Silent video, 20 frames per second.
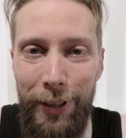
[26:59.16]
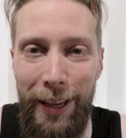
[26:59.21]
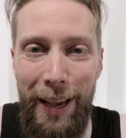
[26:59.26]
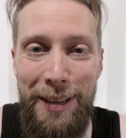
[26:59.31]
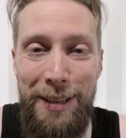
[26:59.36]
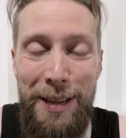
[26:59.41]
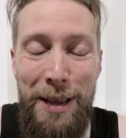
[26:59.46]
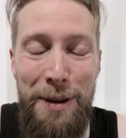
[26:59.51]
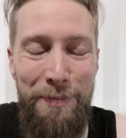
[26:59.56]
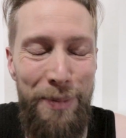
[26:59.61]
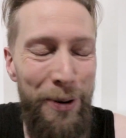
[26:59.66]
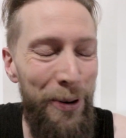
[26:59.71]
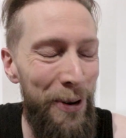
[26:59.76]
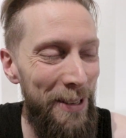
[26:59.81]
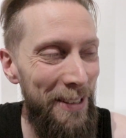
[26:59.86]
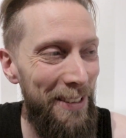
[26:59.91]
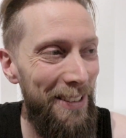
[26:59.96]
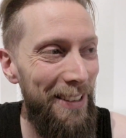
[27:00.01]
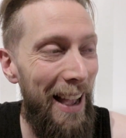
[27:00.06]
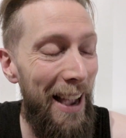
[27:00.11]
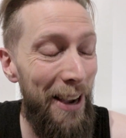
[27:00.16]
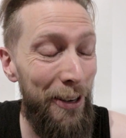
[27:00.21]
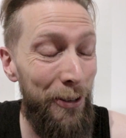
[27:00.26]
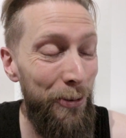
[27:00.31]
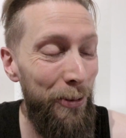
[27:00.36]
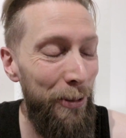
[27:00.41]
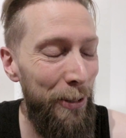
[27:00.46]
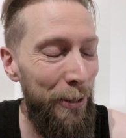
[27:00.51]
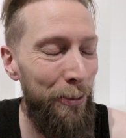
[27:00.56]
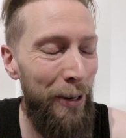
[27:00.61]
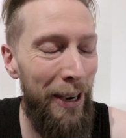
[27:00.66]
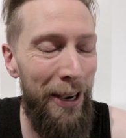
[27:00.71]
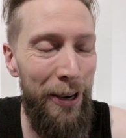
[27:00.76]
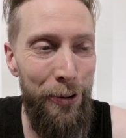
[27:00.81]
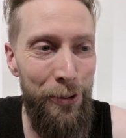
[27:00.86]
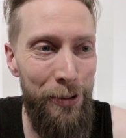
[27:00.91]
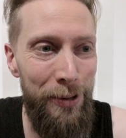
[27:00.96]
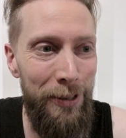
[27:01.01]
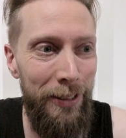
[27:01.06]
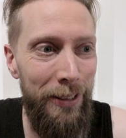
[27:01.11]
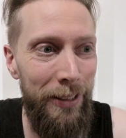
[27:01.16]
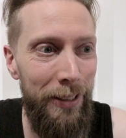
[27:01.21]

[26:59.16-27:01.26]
Case in point, actually. Wow.